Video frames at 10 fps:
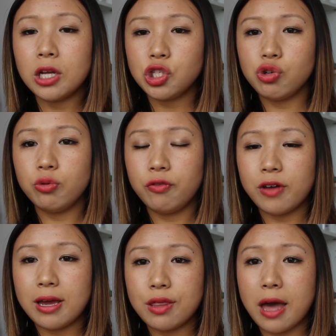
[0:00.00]
dual
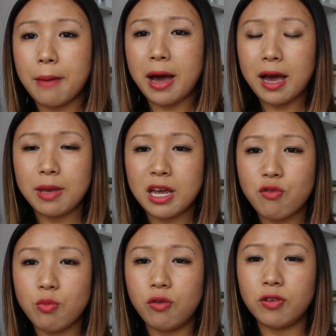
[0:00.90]
phase eye makeup
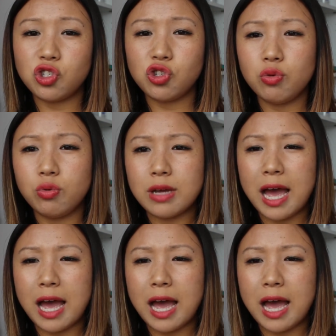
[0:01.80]
remover do